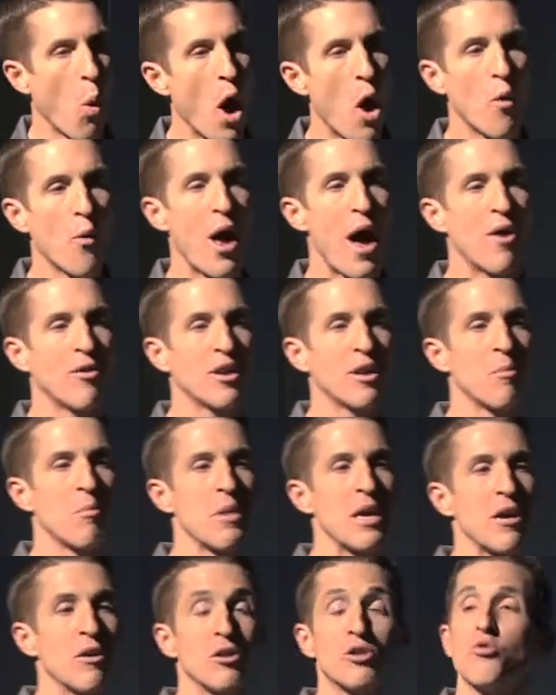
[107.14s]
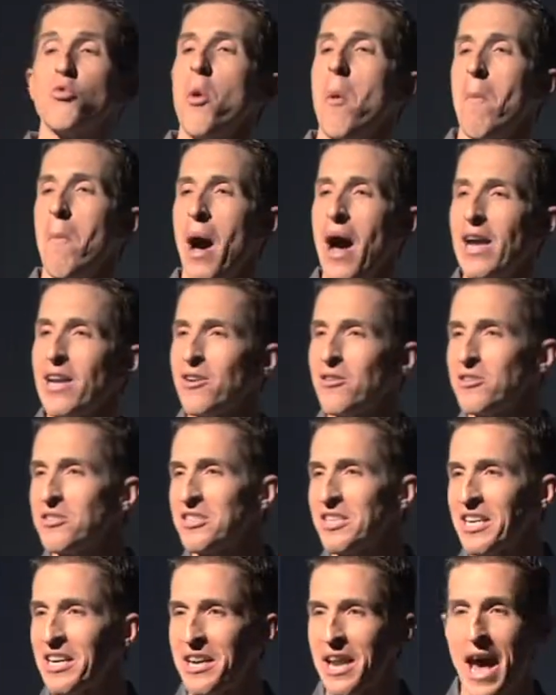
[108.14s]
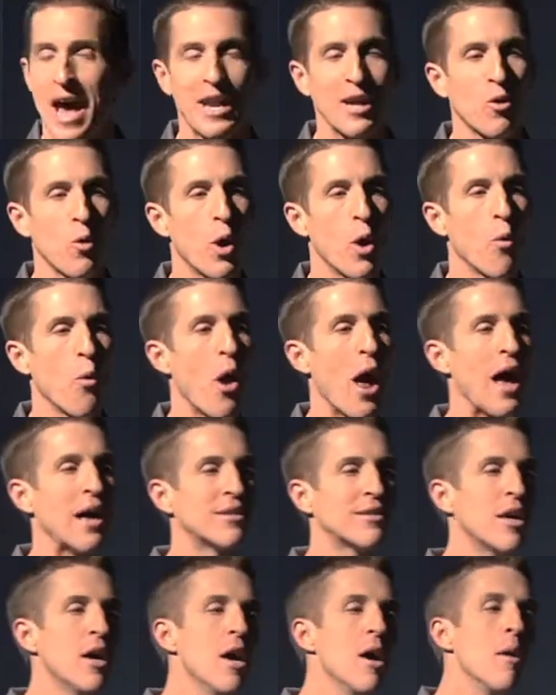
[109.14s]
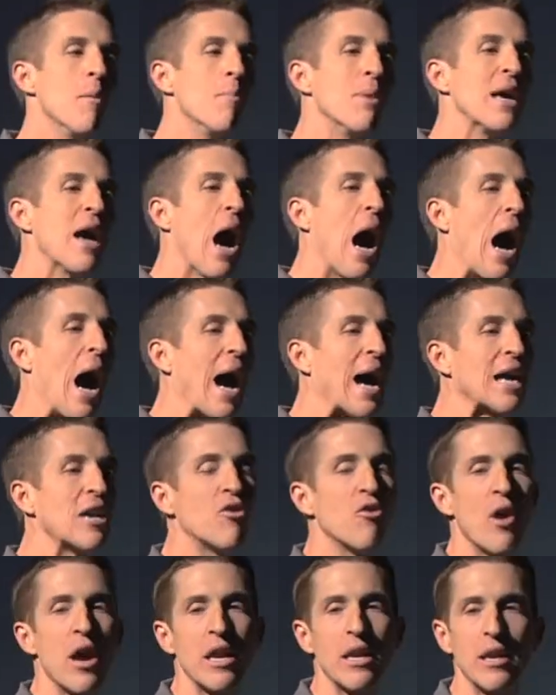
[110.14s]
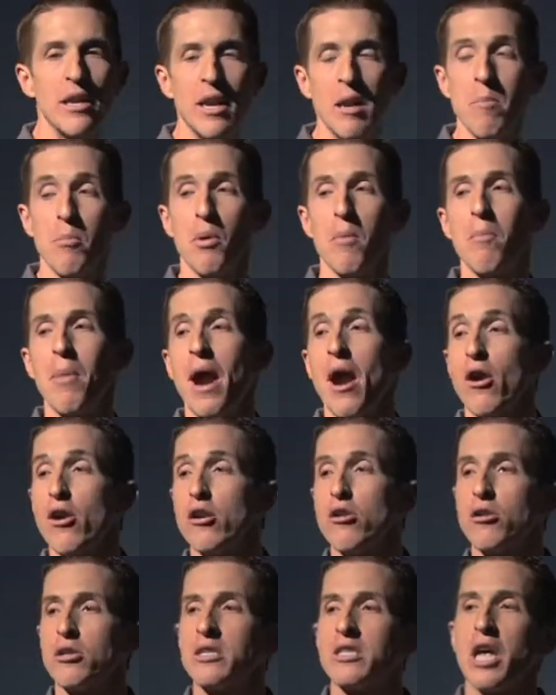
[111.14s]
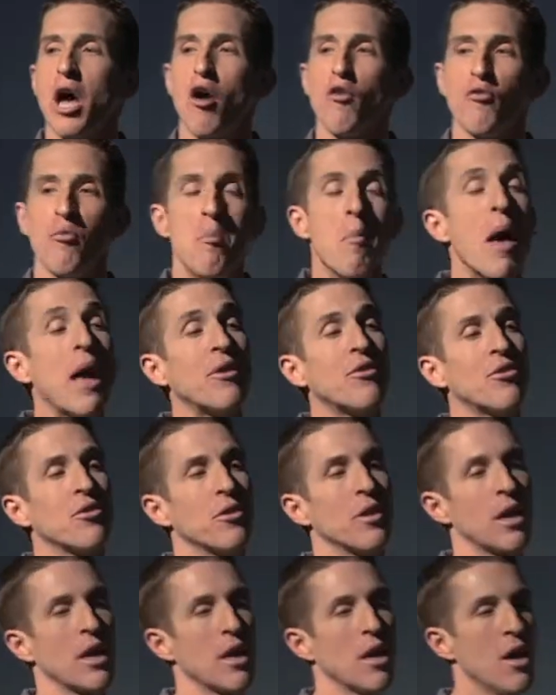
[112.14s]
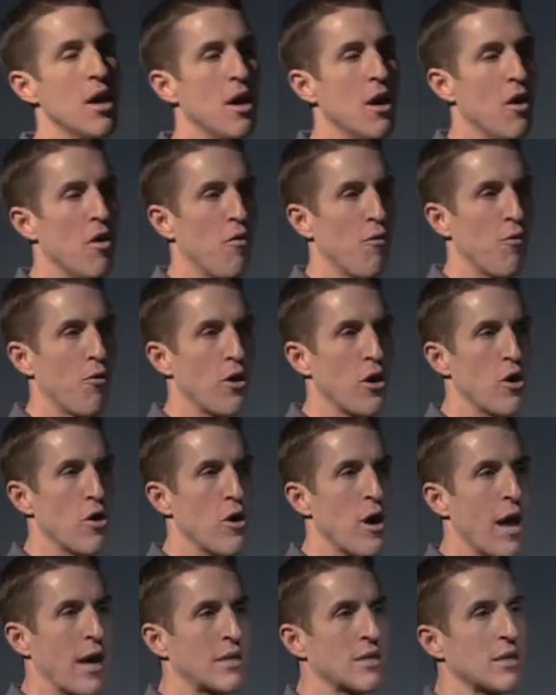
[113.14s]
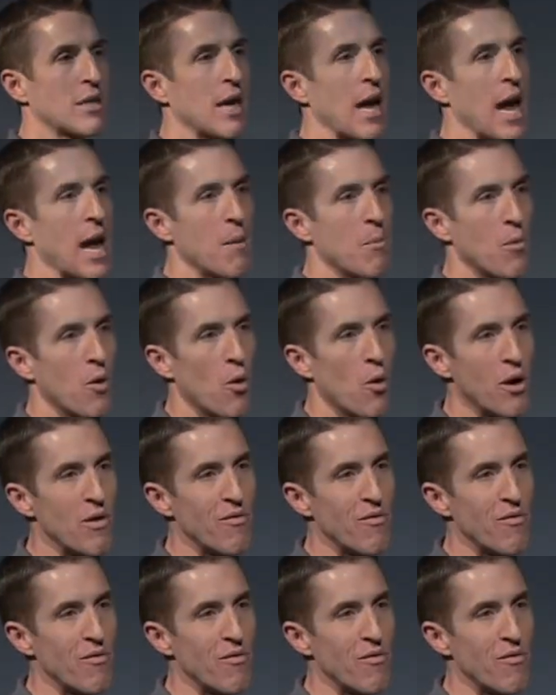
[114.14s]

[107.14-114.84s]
well-rounded meals, reminders to get adequate rest, be hydrated, and prepare yourself mentally for your next game or